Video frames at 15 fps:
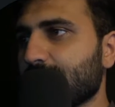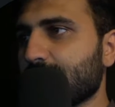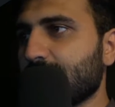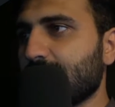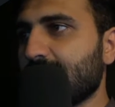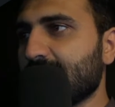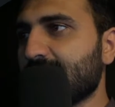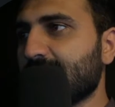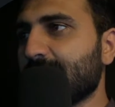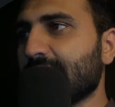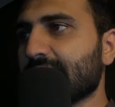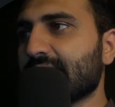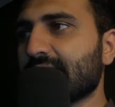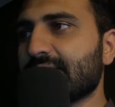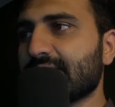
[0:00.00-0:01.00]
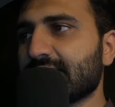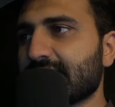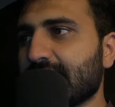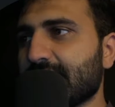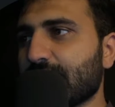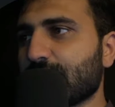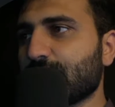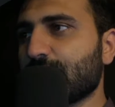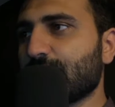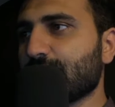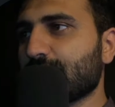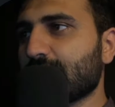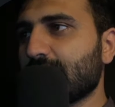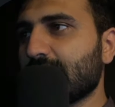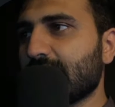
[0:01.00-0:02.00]
here's the method, just have a quick
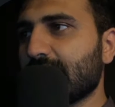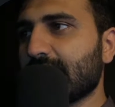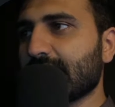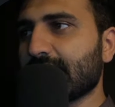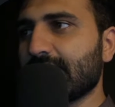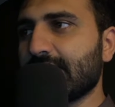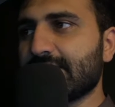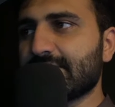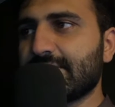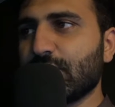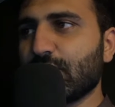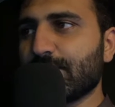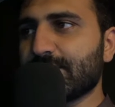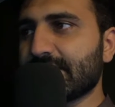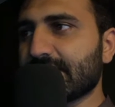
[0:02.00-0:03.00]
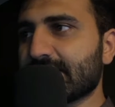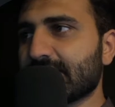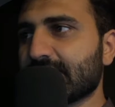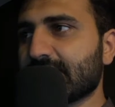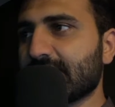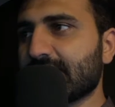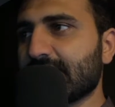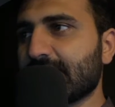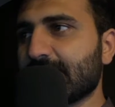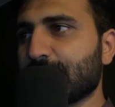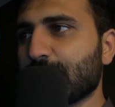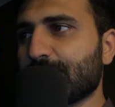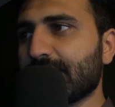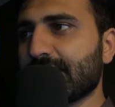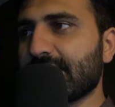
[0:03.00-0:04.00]
look, like it's the object containing
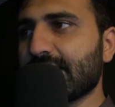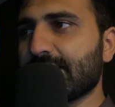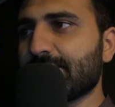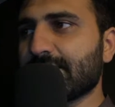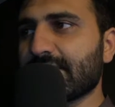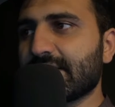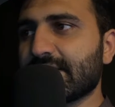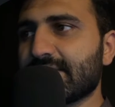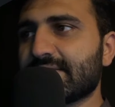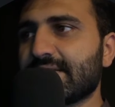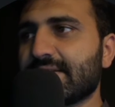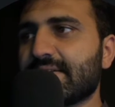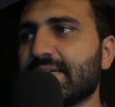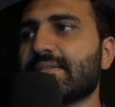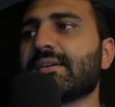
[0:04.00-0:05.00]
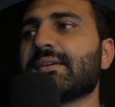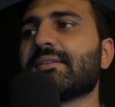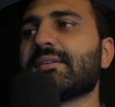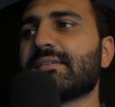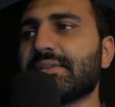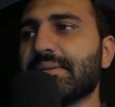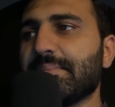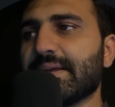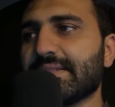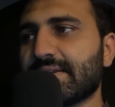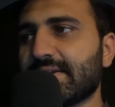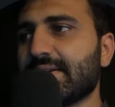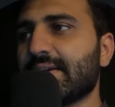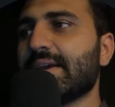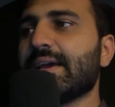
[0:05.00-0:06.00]
property and get secret identity
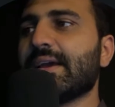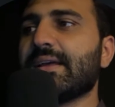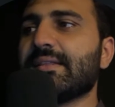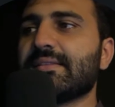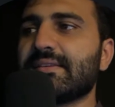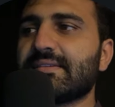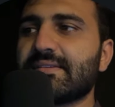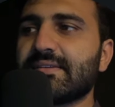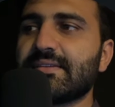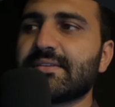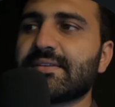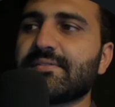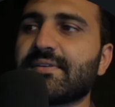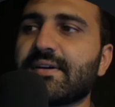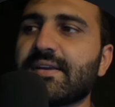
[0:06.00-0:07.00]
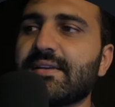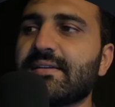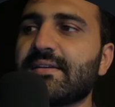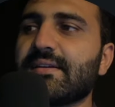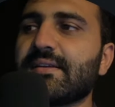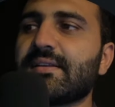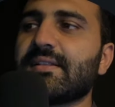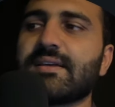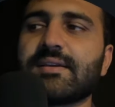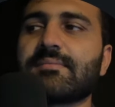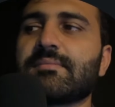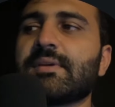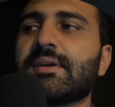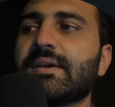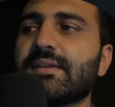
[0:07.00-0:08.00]
method, and this is defined here,
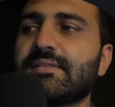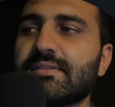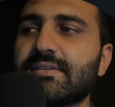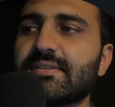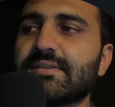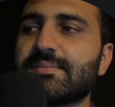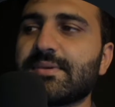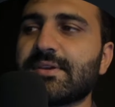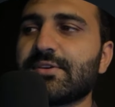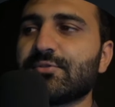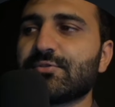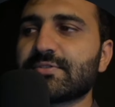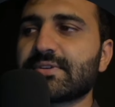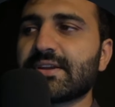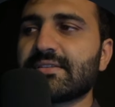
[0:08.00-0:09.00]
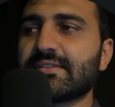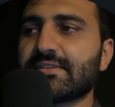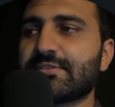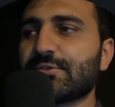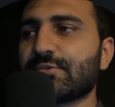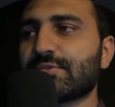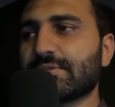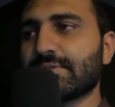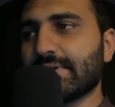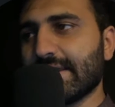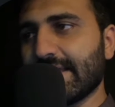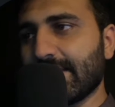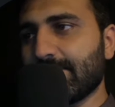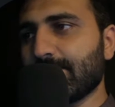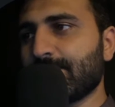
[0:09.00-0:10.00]
like this is being used here, this dot
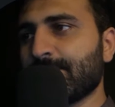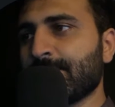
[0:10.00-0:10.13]
name.